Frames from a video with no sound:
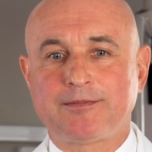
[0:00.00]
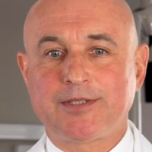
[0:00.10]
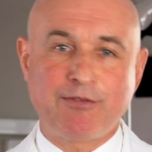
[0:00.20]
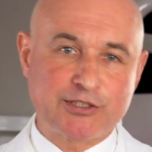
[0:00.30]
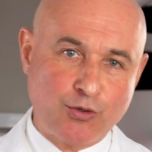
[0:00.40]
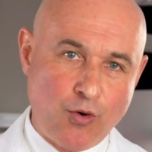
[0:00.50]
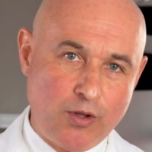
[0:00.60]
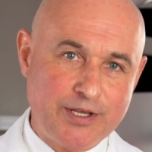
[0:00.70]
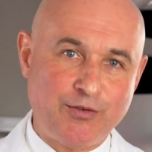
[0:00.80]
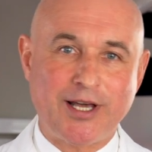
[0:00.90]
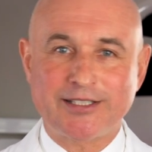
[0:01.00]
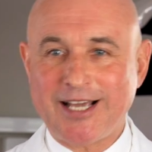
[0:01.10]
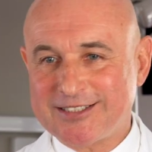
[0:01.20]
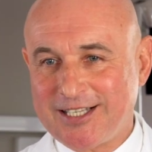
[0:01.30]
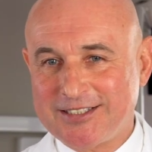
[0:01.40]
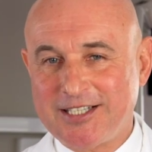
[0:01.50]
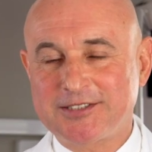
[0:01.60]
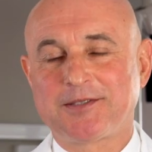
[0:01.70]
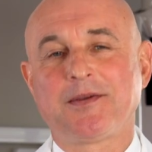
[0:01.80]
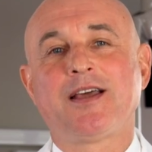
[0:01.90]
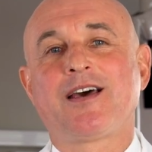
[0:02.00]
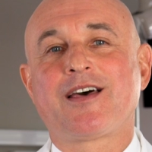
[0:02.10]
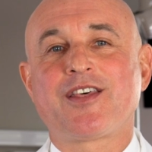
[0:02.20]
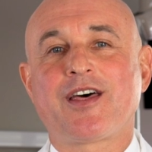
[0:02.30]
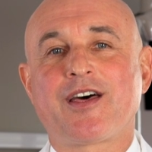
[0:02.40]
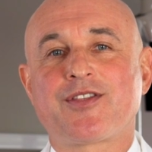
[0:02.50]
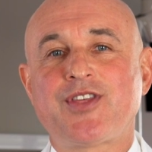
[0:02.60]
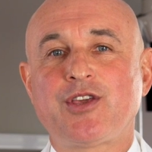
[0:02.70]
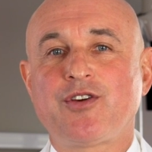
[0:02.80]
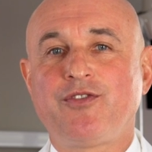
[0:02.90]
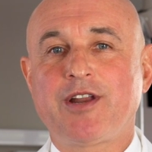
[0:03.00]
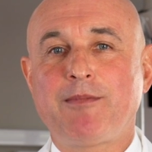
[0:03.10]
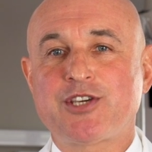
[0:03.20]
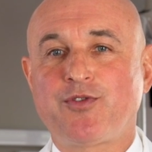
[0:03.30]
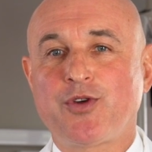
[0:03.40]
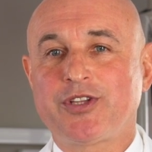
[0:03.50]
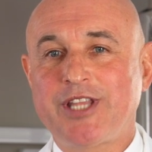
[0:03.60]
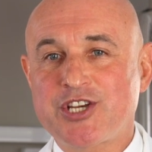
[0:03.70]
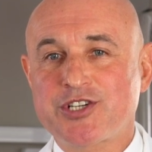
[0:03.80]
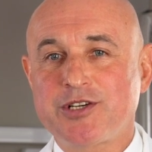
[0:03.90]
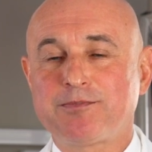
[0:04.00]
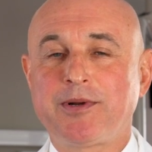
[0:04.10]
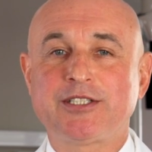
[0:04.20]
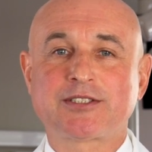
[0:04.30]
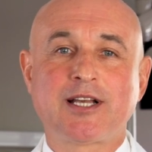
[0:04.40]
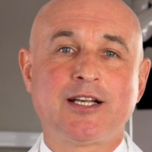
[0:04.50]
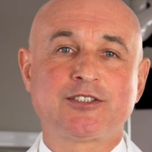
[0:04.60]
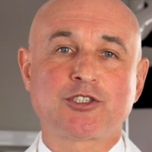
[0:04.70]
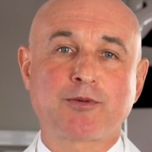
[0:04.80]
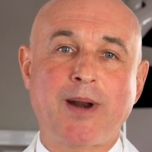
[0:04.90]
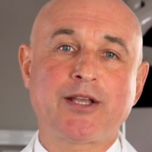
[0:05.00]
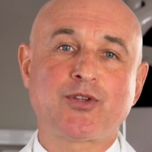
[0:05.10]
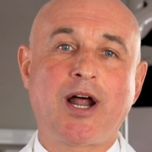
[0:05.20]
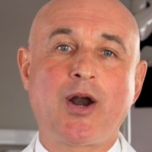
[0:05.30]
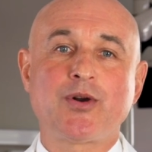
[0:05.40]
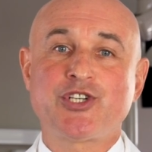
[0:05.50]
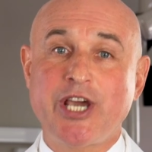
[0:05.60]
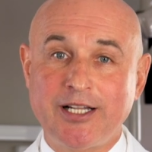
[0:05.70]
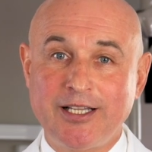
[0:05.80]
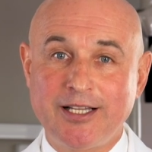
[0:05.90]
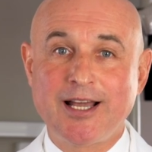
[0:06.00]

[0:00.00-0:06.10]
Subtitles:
give us a call if you got a case like this. Thank you very much for your attention. Please subscribe to our channel.